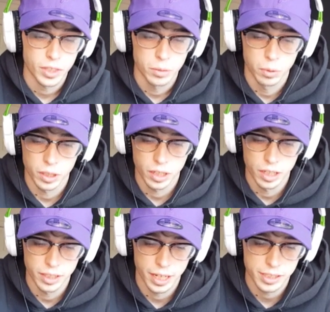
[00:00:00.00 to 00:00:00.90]
Put in
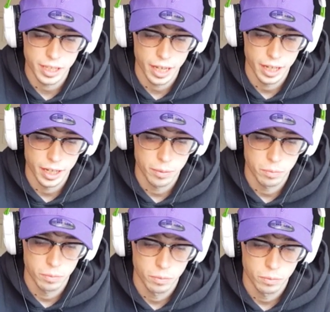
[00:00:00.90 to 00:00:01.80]
context,
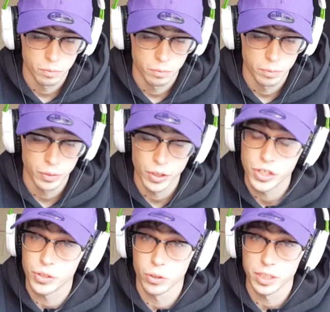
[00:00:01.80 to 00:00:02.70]
me and
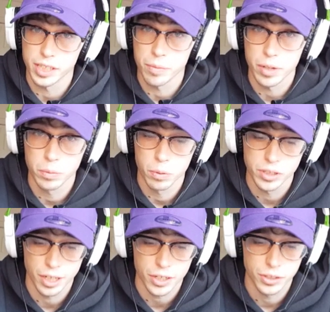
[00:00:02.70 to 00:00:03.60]
Richie scored the same amount of
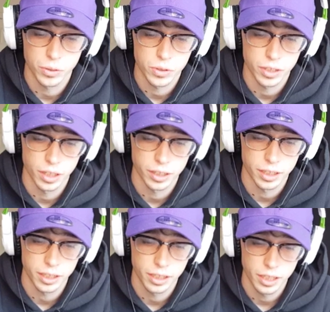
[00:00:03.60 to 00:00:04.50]
points, actually
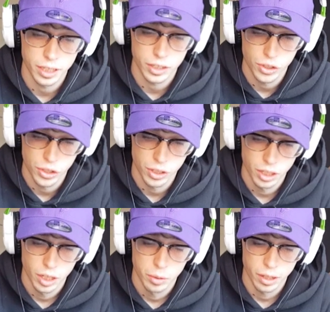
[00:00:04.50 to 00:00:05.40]
219 each.
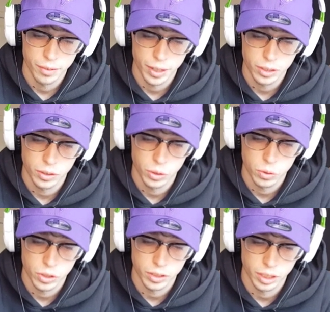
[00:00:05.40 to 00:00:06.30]
I've had
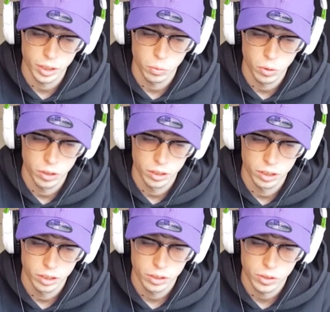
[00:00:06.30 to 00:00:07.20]
231
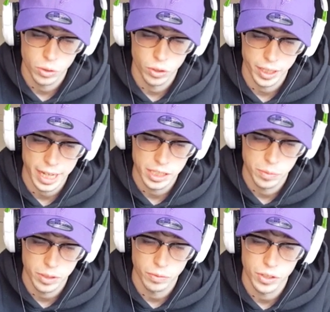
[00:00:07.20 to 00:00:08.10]
scored against
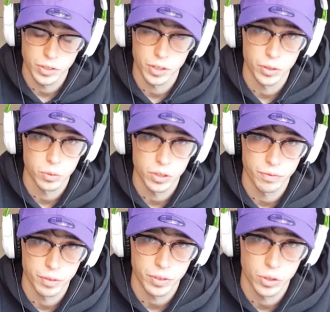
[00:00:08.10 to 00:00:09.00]
me. Richie's had
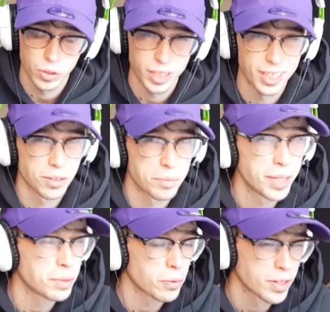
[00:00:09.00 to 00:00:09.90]
253. That's what I
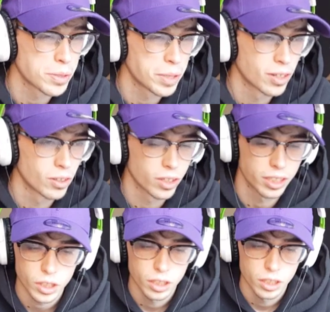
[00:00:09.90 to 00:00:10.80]
mean about Richie being
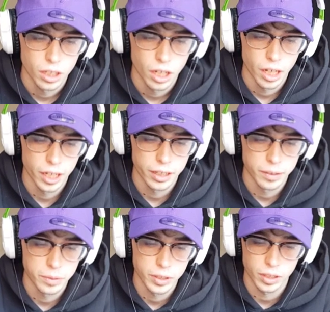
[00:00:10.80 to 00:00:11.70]
unlucky. I
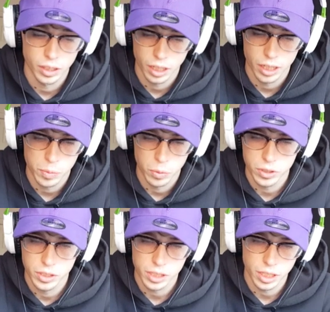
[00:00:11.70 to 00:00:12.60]
have the 3rd highest
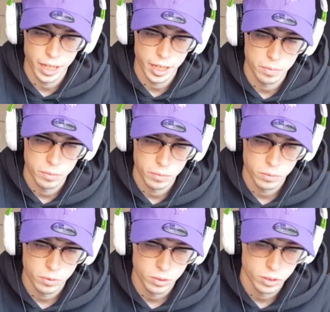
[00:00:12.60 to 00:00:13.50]
points,
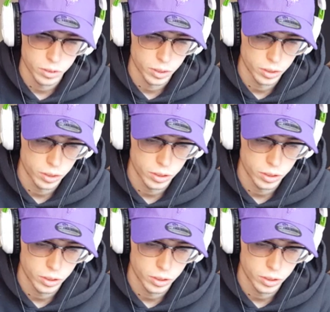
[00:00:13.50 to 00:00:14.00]
the